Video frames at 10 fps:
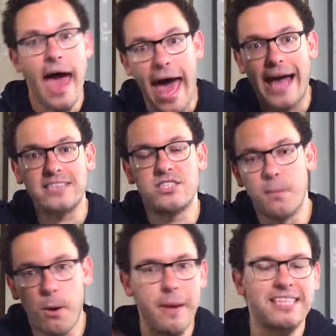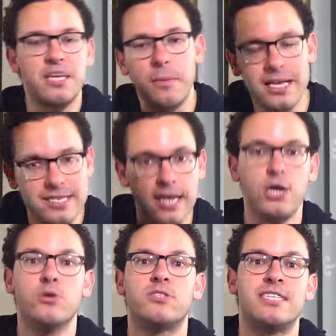as the momentum
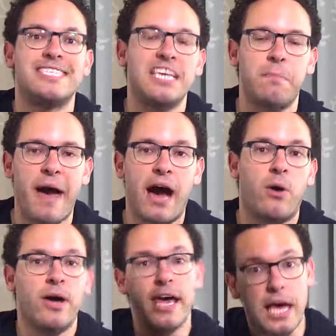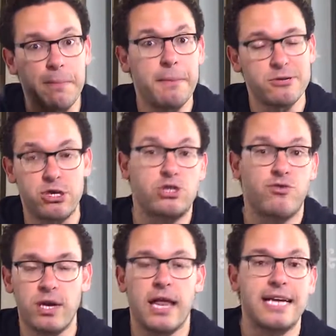continues to seep out and people start
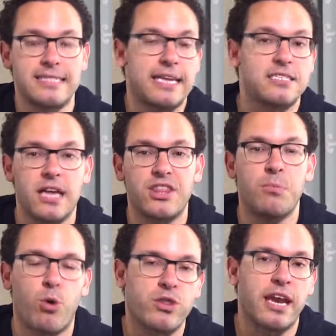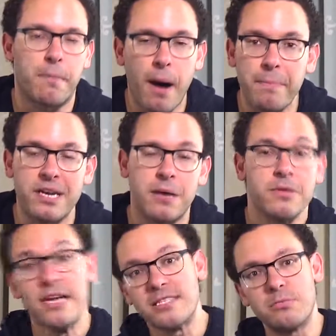to realize that it's nothing more than a pump and dump.
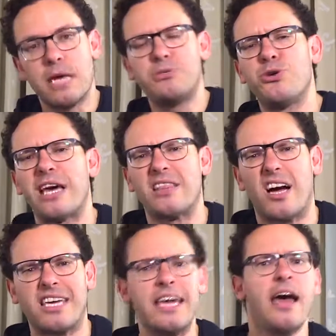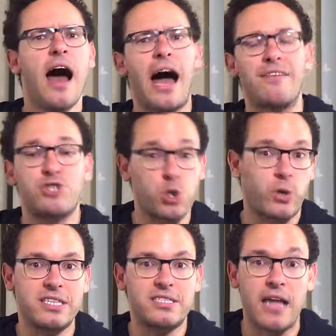Sometimes you get lucky. I've
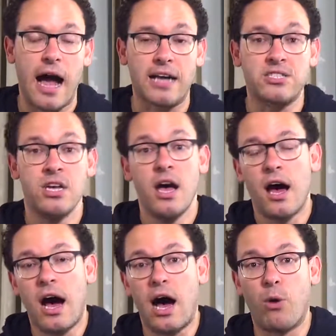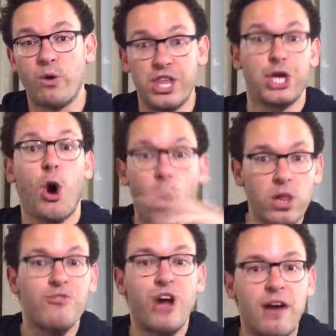shorted stocks with the
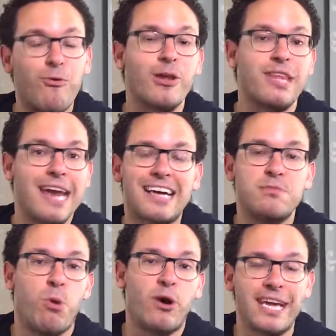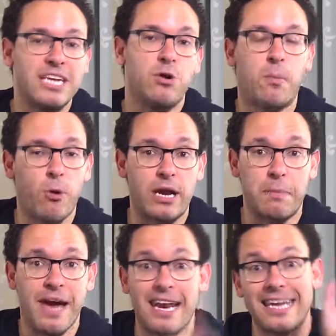goal of covering the next morning into a morning
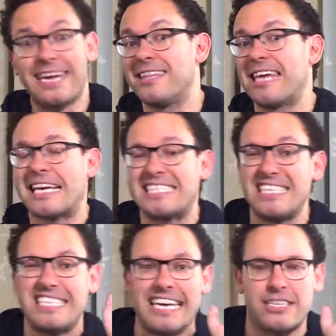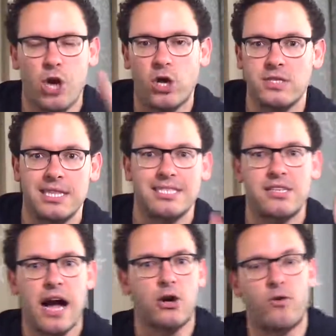panic, and the SEC has halted the
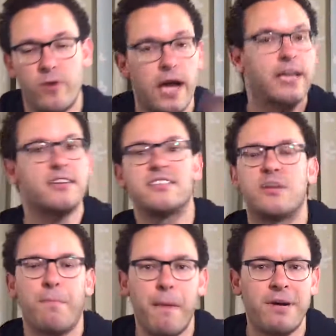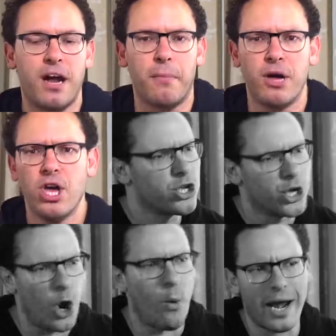stock overnight because it's a pump and dump.
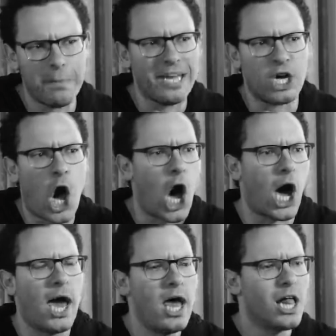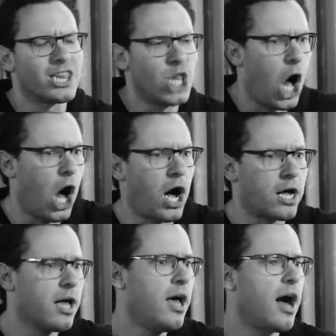You don't want to be caught
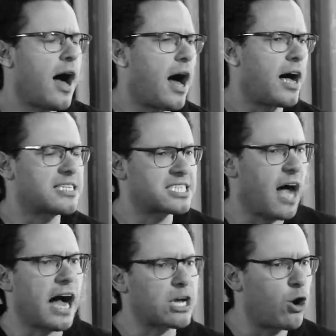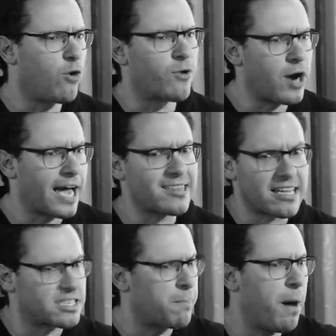long a stock overnight
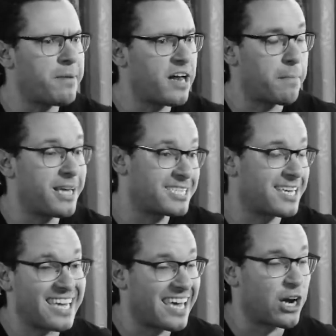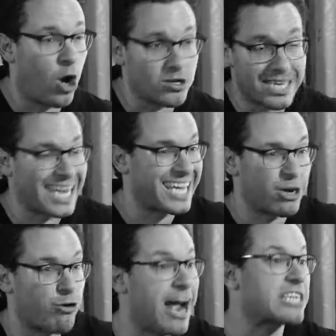that's a pump and dump because it can get halted. It can
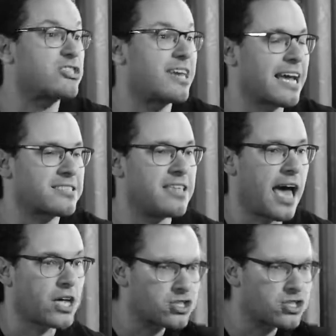crash the next day.